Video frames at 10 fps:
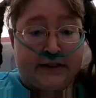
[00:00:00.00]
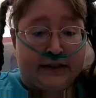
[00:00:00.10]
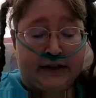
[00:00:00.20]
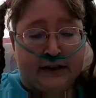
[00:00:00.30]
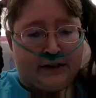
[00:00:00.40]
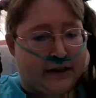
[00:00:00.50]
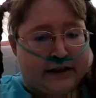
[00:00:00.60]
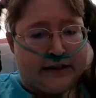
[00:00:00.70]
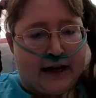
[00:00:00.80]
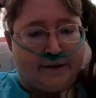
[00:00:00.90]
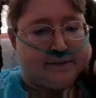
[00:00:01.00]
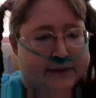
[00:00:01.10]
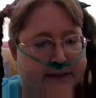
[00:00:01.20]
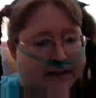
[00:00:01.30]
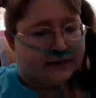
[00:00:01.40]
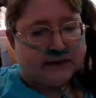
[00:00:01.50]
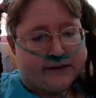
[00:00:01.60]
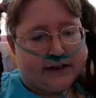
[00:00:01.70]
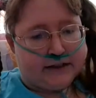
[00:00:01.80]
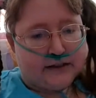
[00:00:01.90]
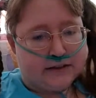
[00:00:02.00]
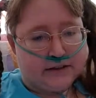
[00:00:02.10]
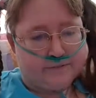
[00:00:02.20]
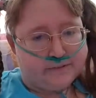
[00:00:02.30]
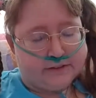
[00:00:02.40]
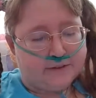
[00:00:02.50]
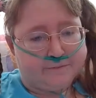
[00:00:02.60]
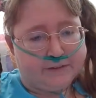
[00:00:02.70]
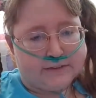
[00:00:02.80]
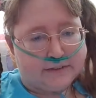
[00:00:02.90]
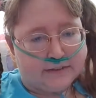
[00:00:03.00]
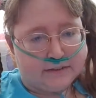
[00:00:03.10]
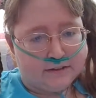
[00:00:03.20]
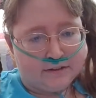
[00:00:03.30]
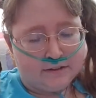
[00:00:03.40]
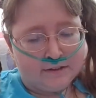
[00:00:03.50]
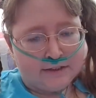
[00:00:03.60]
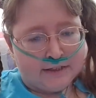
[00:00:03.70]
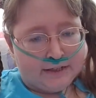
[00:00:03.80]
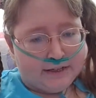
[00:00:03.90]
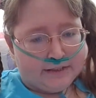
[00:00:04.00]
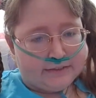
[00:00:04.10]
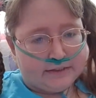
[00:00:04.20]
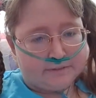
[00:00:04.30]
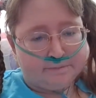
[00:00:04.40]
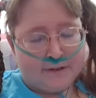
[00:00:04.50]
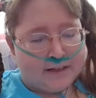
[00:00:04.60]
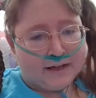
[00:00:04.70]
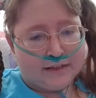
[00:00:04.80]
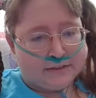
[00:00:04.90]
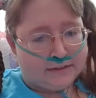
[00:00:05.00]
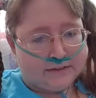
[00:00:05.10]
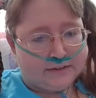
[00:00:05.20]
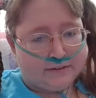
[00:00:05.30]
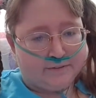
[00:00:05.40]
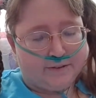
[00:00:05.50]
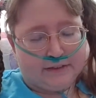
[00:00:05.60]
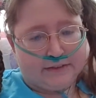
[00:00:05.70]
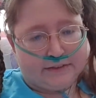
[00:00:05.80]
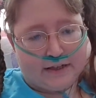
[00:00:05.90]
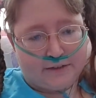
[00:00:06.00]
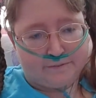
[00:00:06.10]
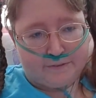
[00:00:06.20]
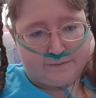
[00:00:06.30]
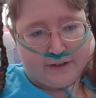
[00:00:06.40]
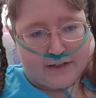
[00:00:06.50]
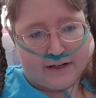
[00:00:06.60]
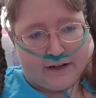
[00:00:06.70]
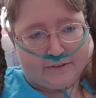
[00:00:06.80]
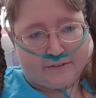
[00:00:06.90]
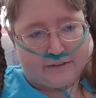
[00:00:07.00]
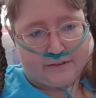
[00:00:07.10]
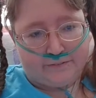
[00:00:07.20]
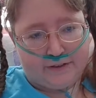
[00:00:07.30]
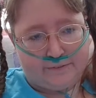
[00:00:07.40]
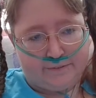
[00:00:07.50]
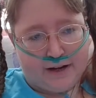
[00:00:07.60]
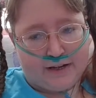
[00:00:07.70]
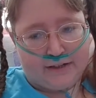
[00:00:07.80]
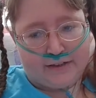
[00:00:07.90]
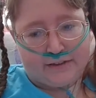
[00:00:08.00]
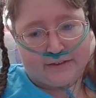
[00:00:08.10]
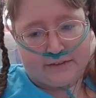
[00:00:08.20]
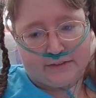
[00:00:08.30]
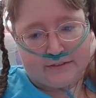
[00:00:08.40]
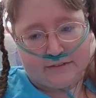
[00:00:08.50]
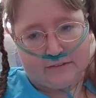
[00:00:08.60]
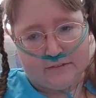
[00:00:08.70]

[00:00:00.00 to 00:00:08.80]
Me neither. This happened yesterday too for some reason. It's like my lungs just want to suck my blood out. They're vampires.